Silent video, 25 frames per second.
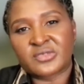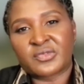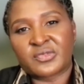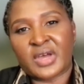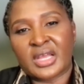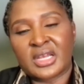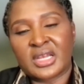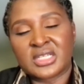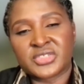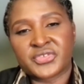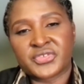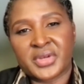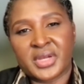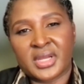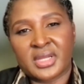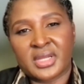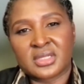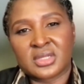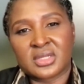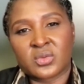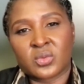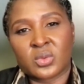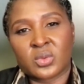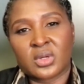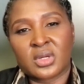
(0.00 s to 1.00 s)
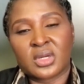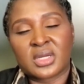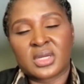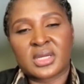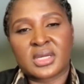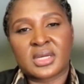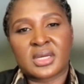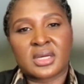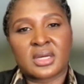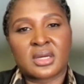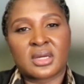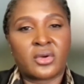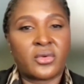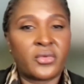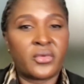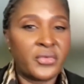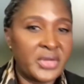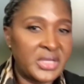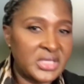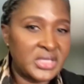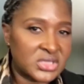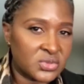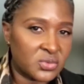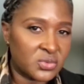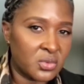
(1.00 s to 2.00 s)
based violence related work uh,
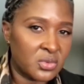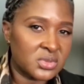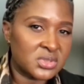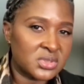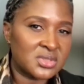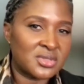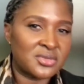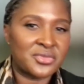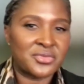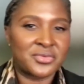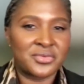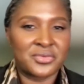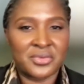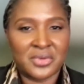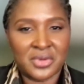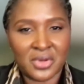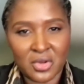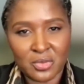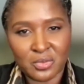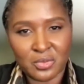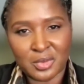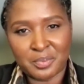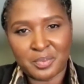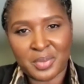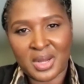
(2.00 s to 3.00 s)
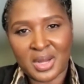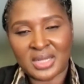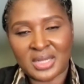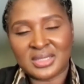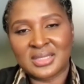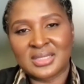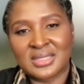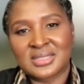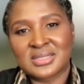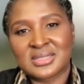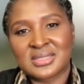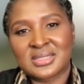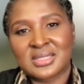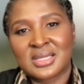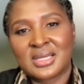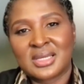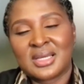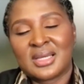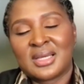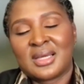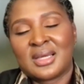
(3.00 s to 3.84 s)
resourced through global partners.